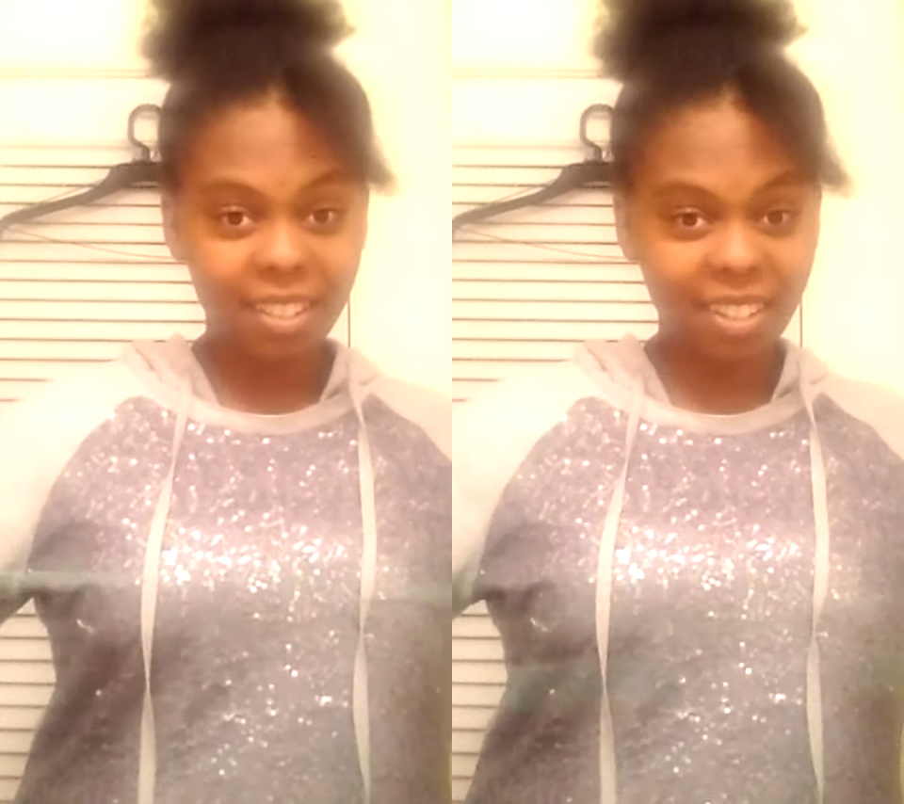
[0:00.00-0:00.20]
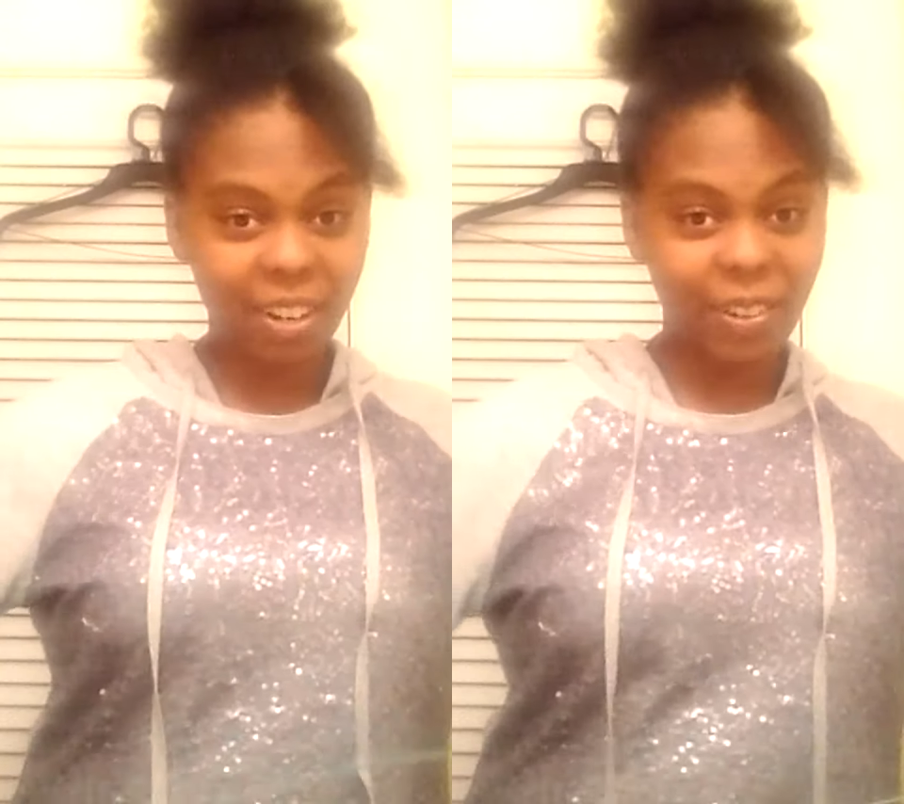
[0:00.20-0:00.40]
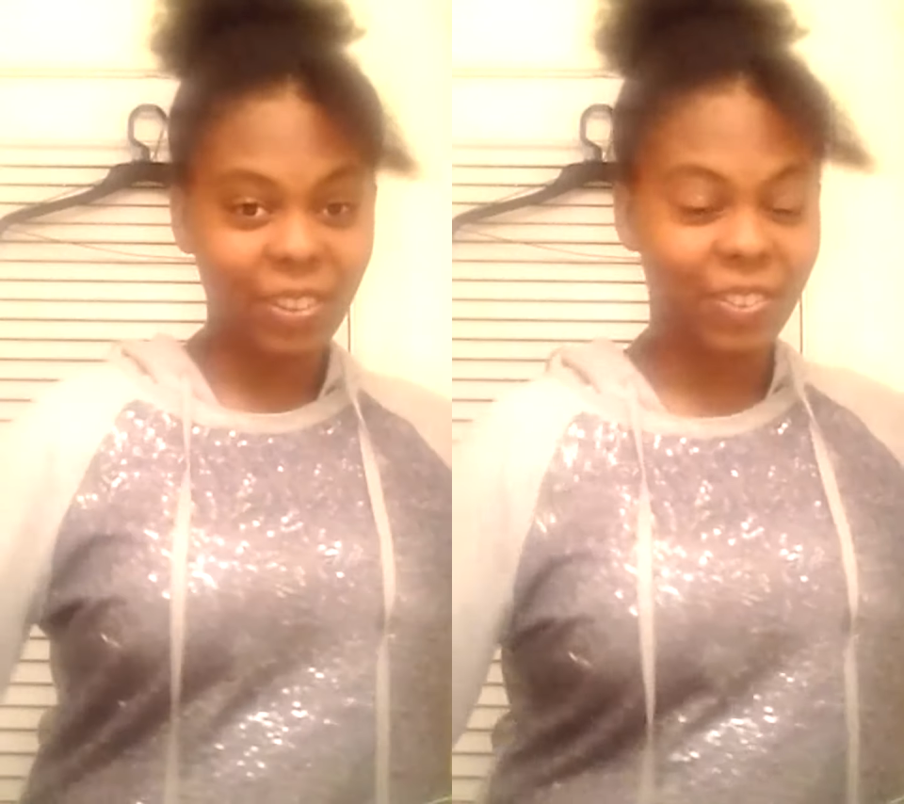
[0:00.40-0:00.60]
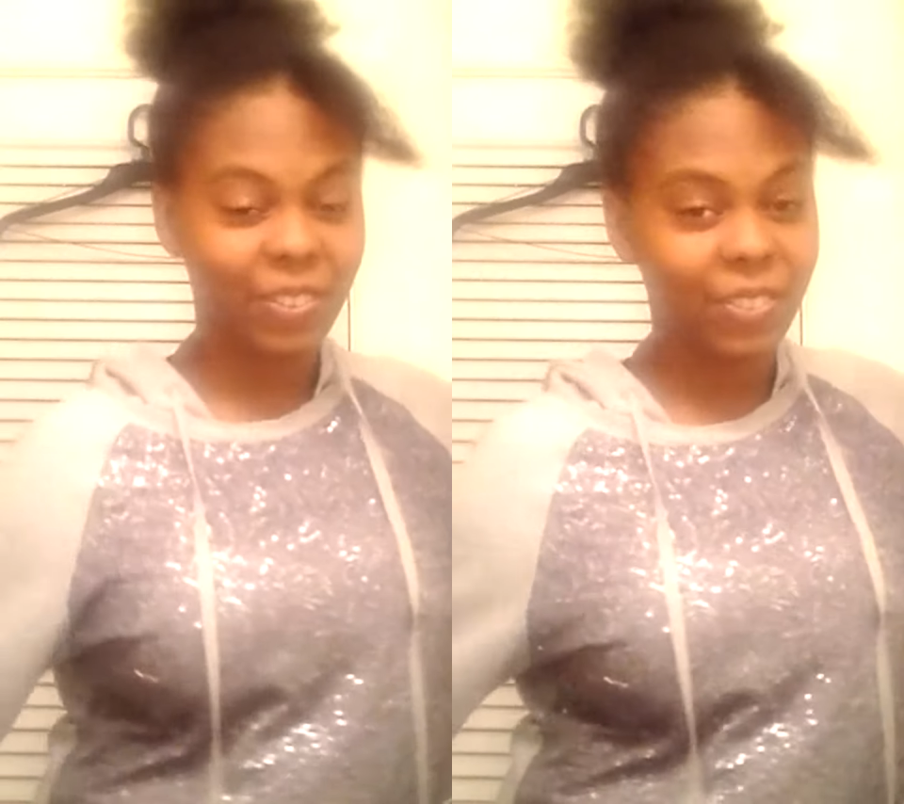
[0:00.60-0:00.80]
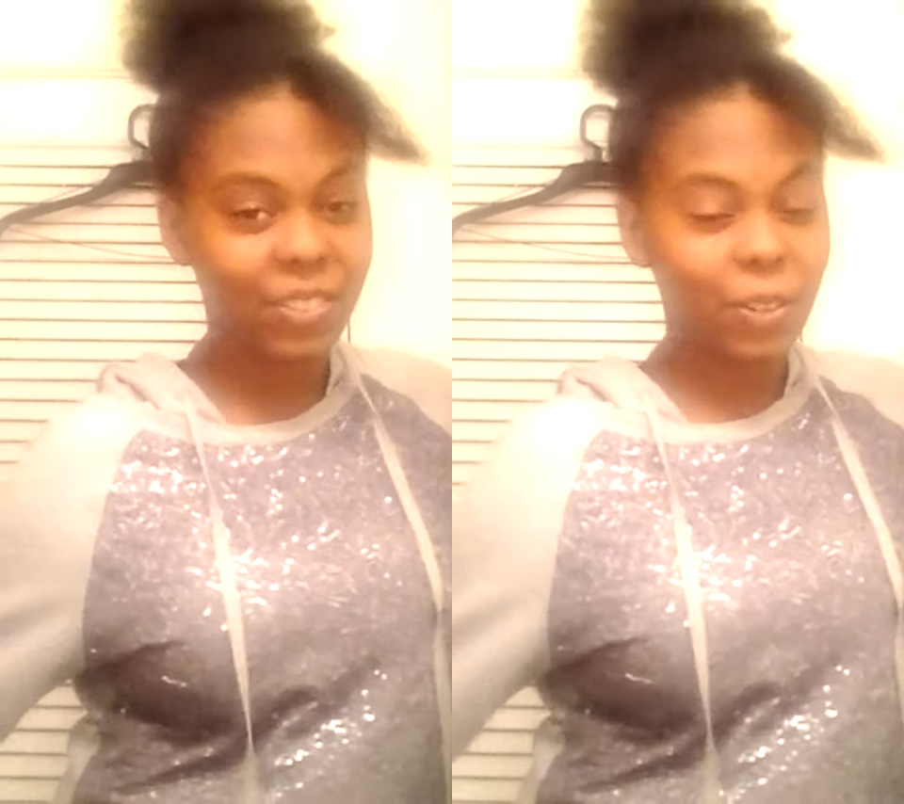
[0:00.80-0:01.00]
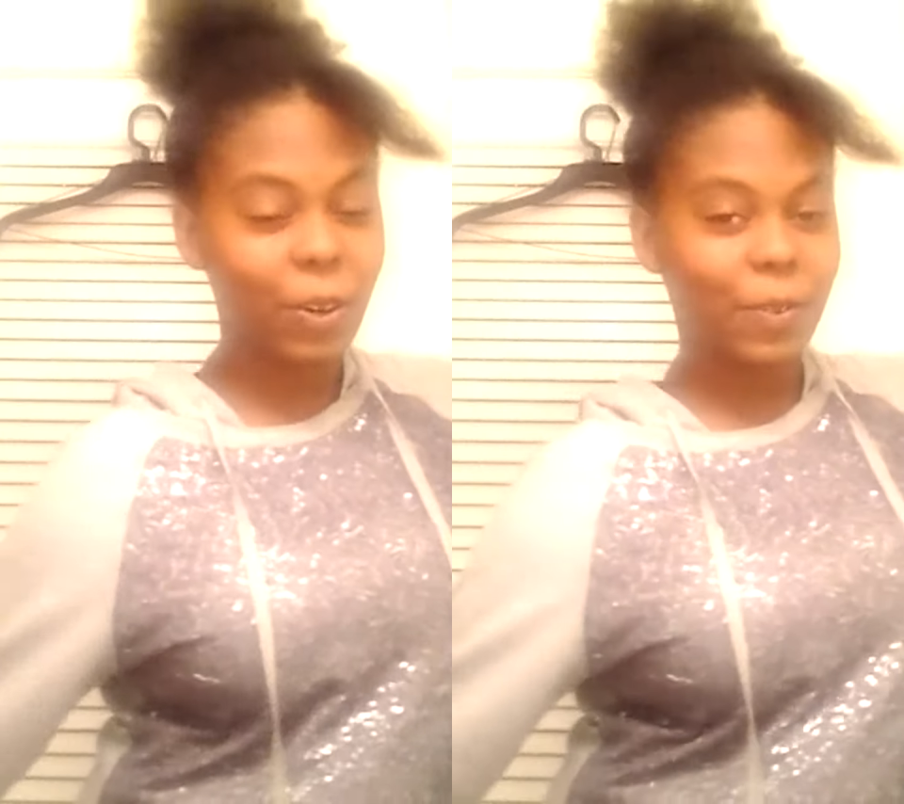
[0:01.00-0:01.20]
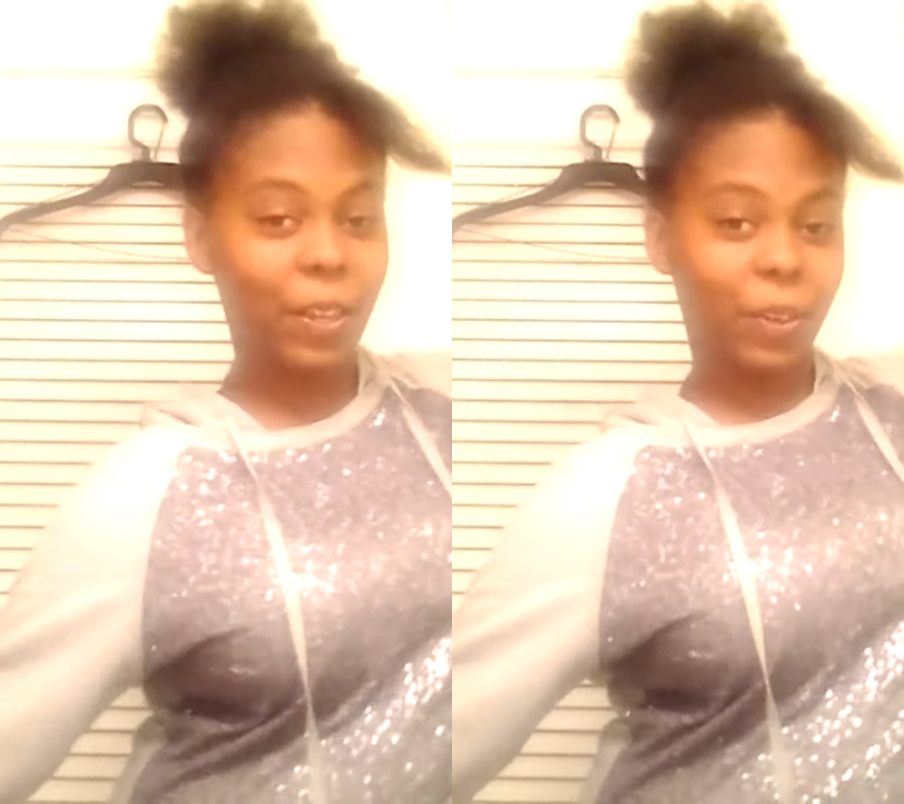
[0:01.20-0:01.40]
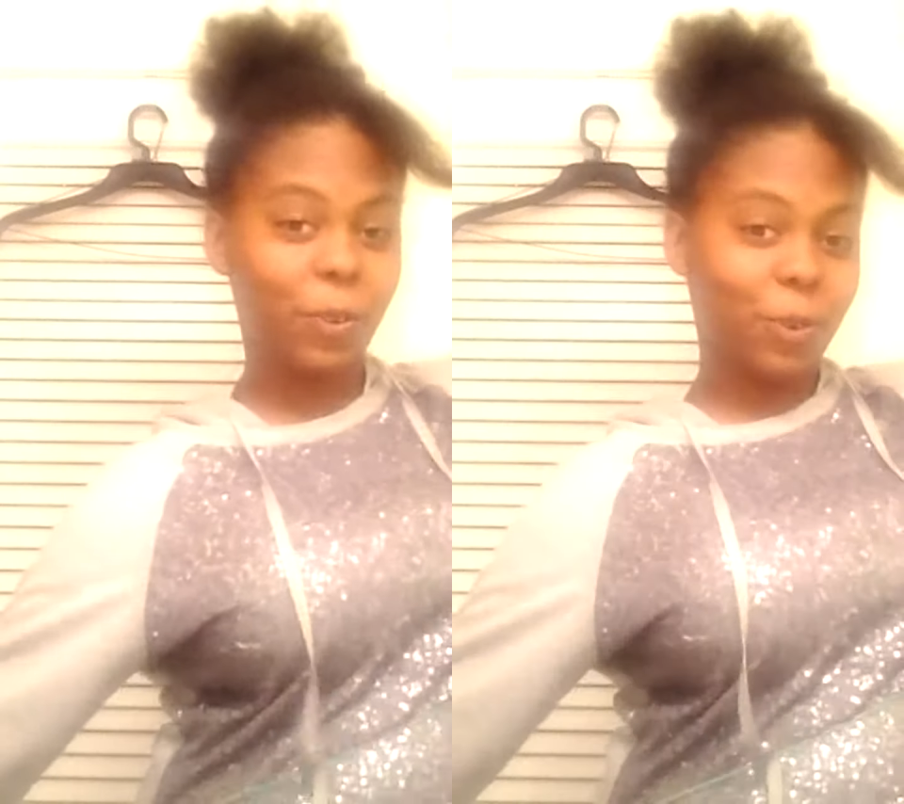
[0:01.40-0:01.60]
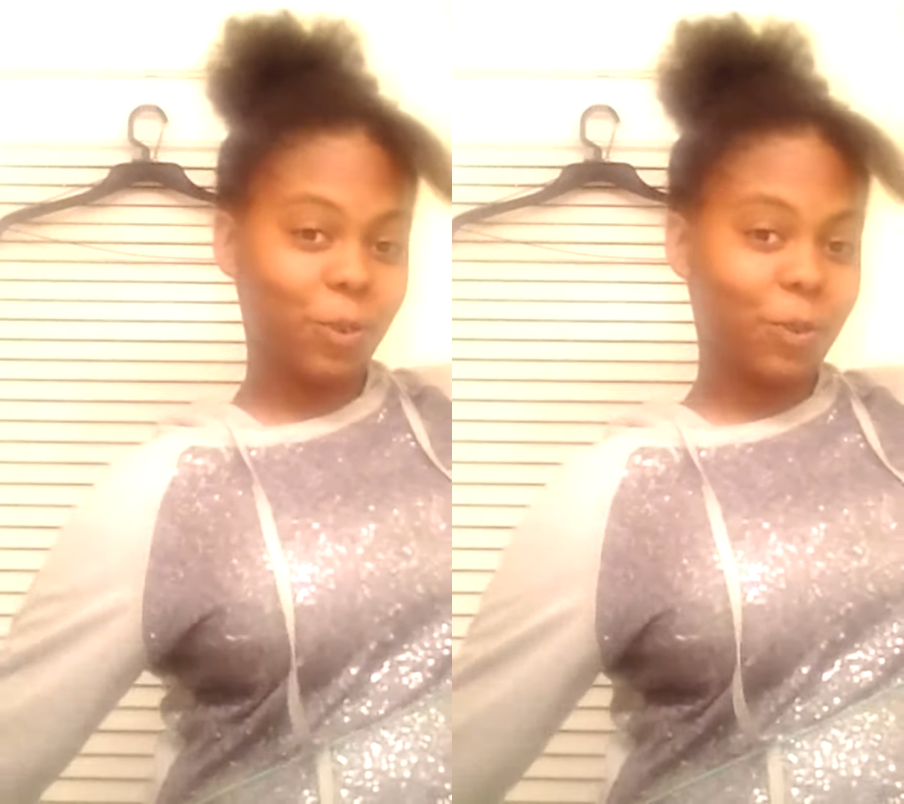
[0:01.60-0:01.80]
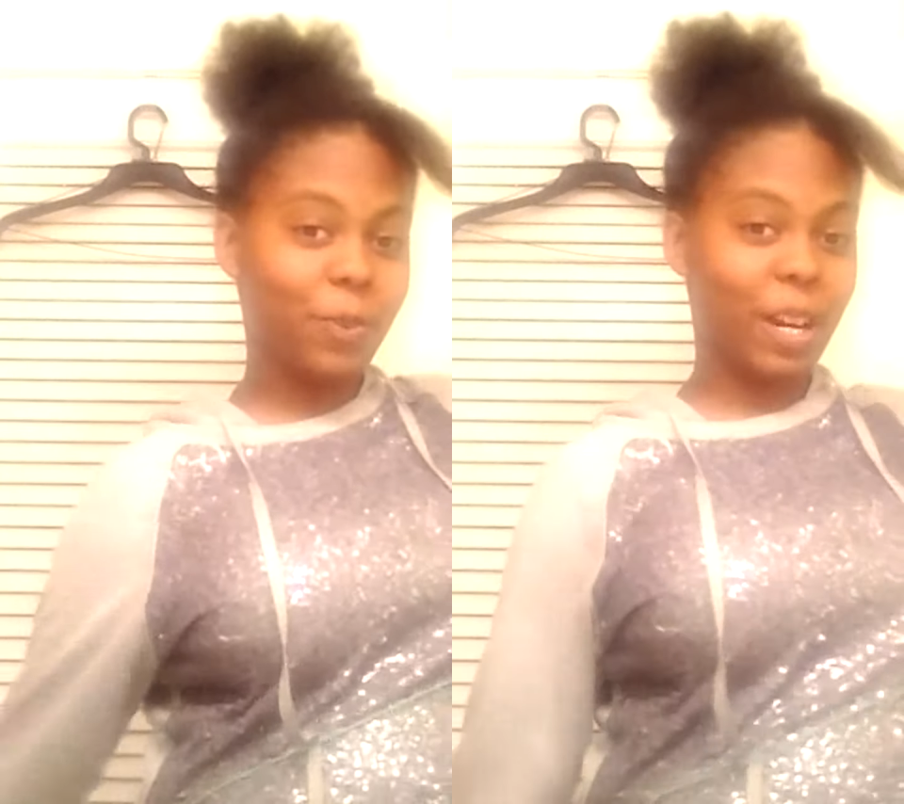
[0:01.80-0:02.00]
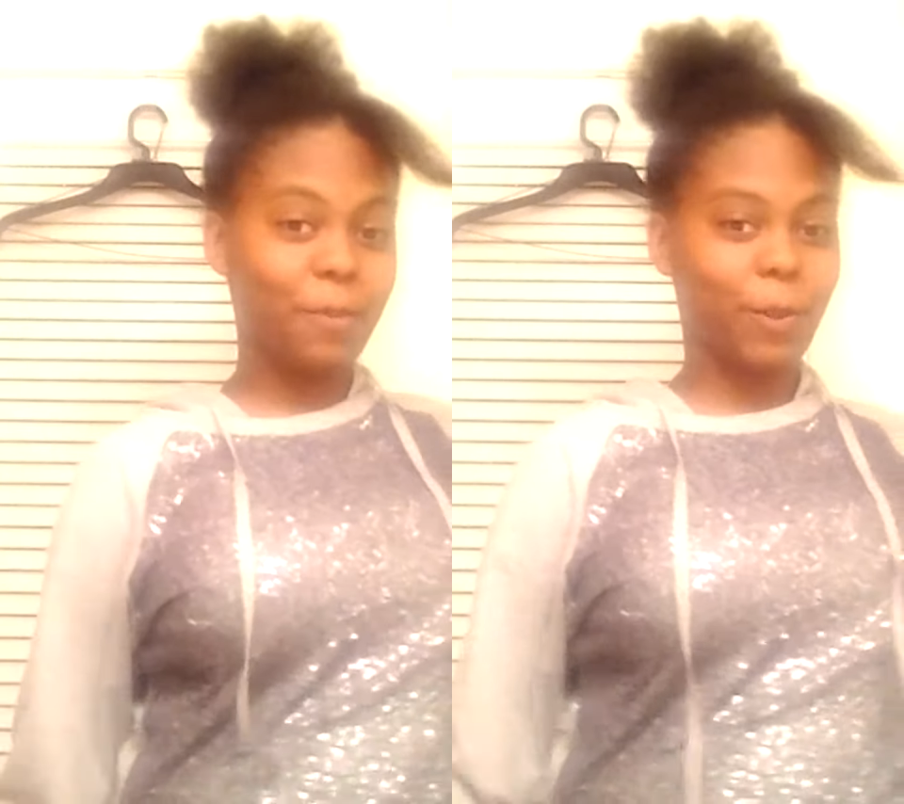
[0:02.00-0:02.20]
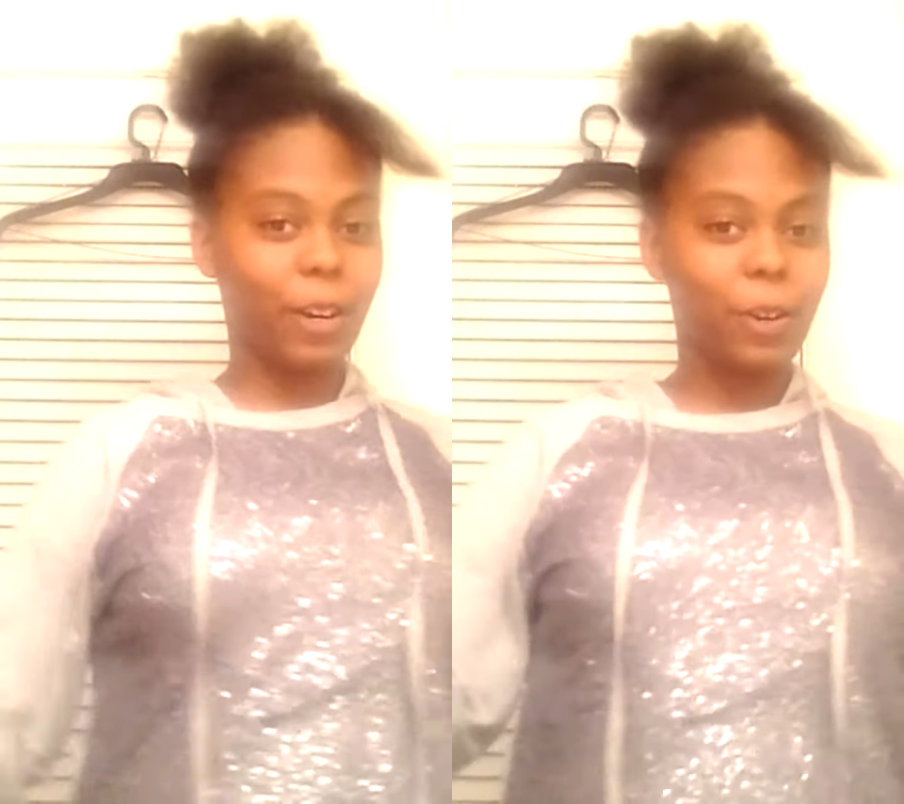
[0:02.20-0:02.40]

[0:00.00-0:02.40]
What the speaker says: sorry about the whole ramble.